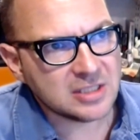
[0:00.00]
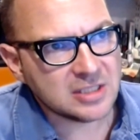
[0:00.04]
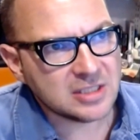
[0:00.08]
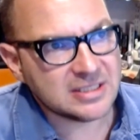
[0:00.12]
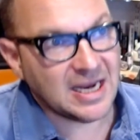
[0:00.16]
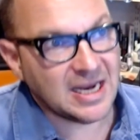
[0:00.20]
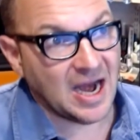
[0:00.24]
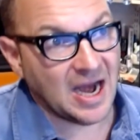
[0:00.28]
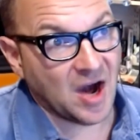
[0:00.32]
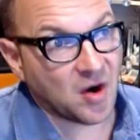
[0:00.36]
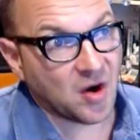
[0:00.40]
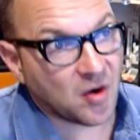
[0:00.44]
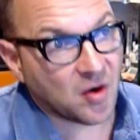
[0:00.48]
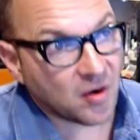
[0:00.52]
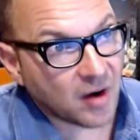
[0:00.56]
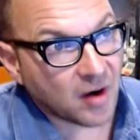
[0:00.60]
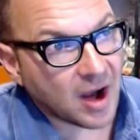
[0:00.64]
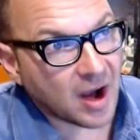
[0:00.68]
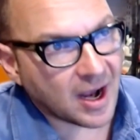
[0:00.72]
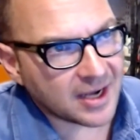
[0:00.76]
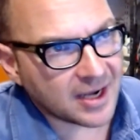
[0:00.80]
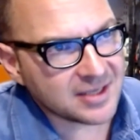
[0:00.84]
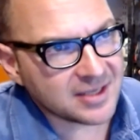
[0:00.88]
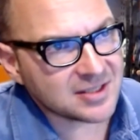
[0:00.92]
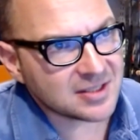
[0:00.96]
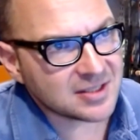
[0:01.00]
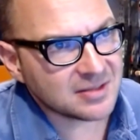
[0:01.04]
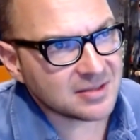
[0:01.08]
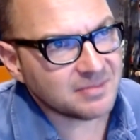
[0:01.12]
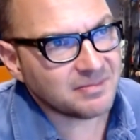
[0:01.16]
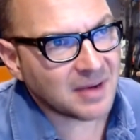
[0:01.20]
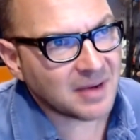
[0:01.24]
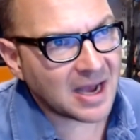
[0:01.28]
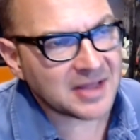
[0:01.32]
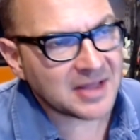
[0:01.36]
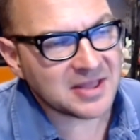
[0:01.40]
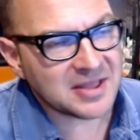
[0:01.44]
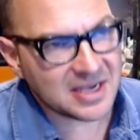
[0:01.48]
terrorized
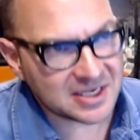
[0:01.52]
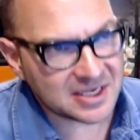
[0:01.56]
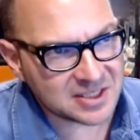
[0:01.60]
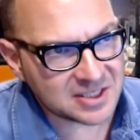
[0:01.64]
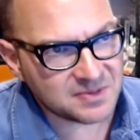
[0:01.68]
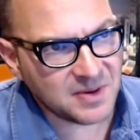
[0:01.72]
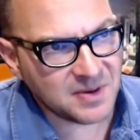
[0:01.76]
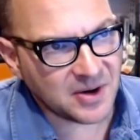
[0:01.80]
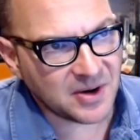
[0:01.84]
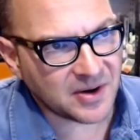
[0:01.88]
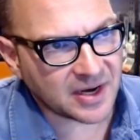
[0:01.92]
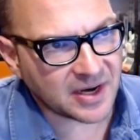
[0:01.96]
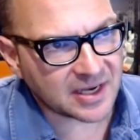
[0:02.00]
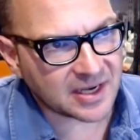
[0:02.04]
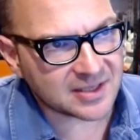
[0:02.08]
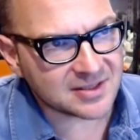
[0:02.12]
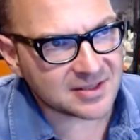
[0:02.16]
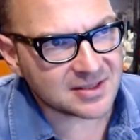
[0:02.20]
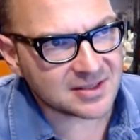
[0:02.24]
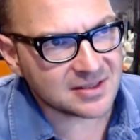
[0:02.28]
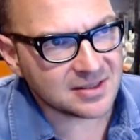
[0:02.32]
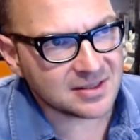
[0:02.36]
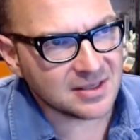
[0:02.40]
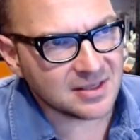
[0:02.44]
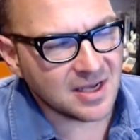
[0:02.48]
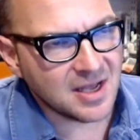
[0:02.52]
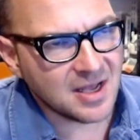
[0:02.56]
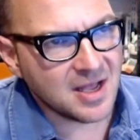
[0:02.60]
by the experience